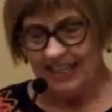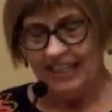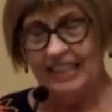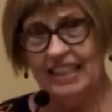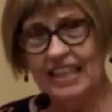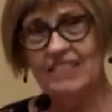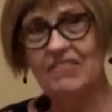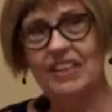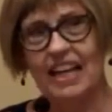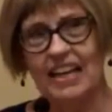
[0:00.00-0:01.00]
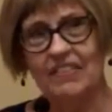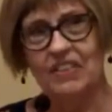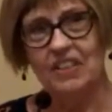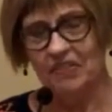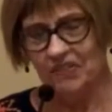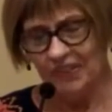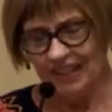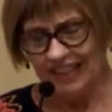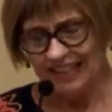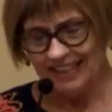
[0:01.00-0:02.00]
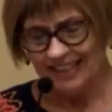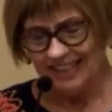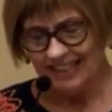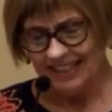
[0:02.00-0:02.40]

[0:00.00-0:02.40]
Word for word: live life to the fullest,